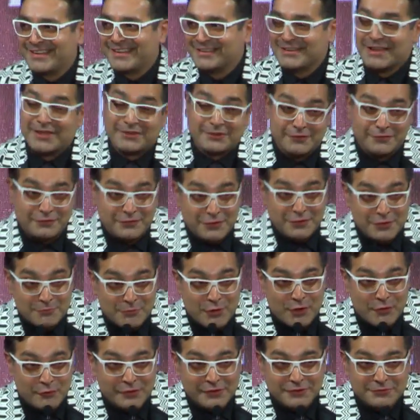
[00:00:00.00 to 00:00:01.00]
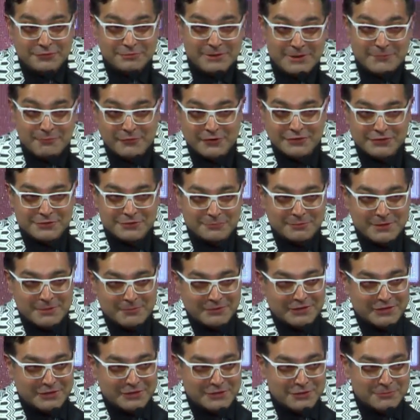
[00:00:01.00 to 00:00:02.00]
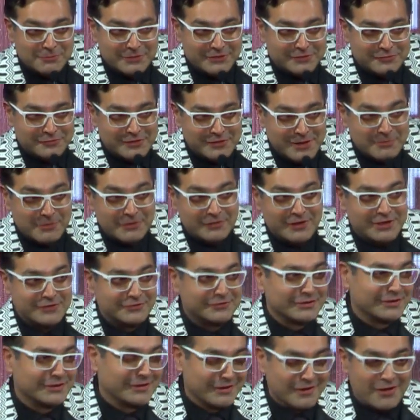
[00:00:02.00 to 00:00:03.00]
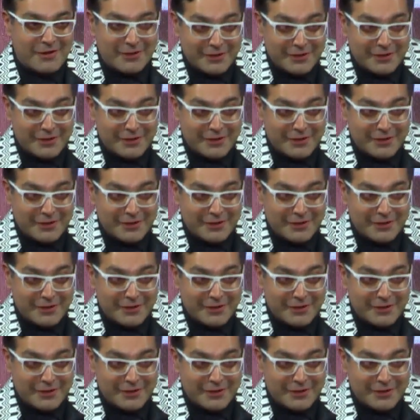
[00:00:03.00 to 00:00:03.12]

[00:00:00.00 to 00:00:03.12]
There's a few more richer people than you, Mr. Rami Ranger.